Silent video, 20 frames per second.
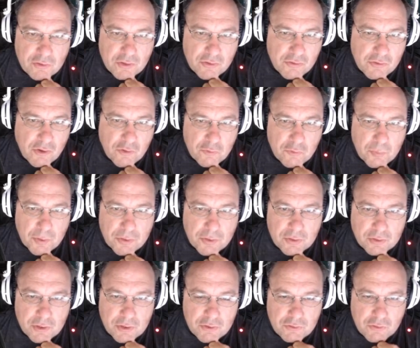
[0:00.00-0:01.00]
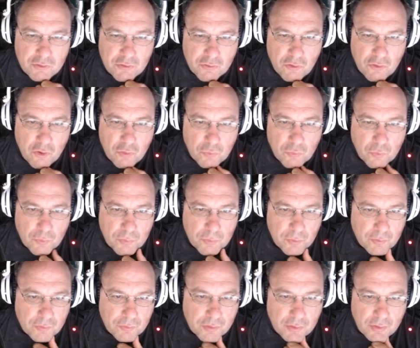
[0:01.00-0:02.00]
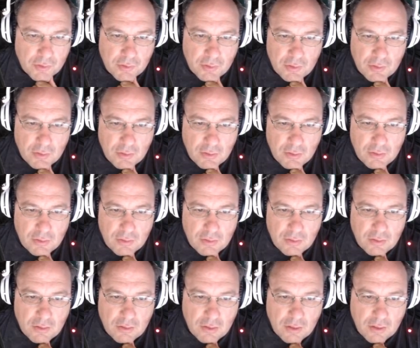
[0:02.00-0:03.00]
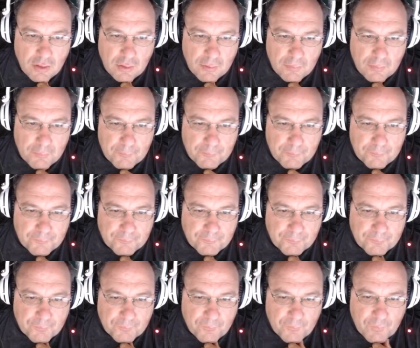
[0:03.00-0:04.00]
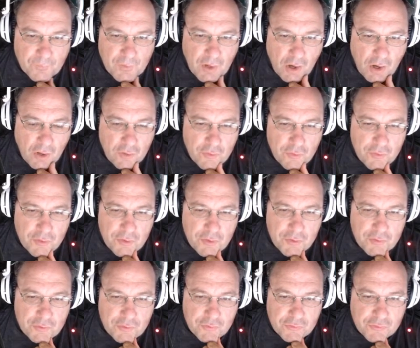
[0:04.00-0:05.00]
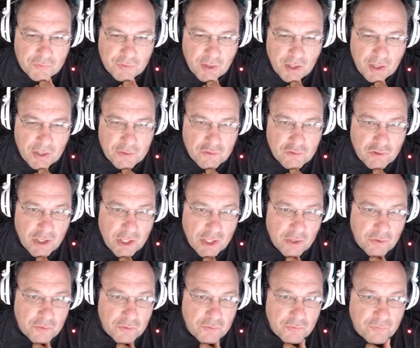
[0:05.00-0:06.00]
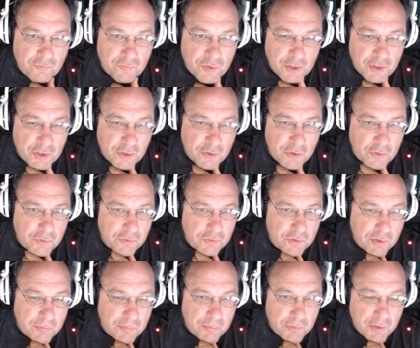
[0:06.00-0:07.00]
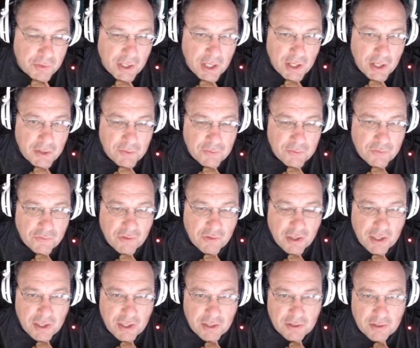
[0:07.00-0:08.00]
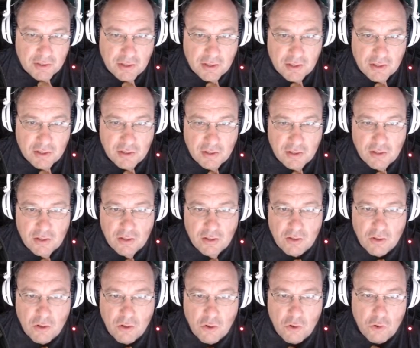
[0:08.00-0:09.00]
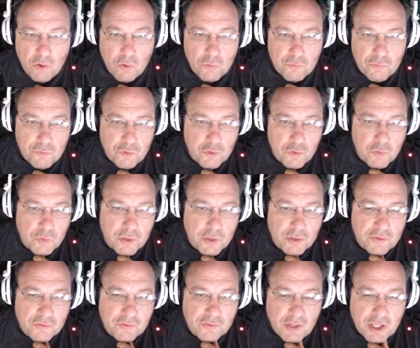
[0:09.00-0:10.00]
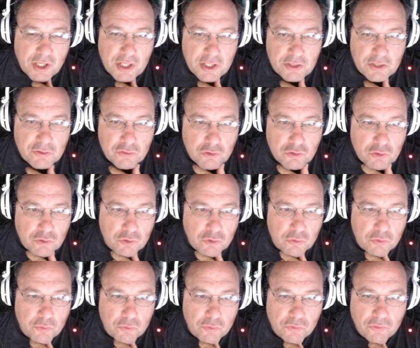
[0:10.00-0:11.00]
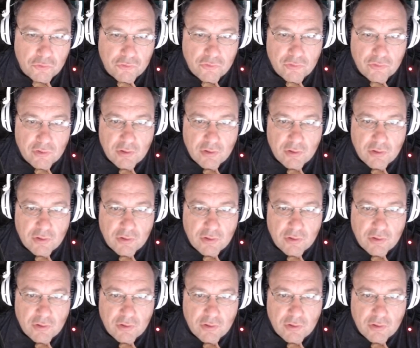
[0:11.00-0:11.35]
It's all speculation. It's all rumored. Um, all of these uh, channels and videos that put out saying, uh, oh, new and exciting news.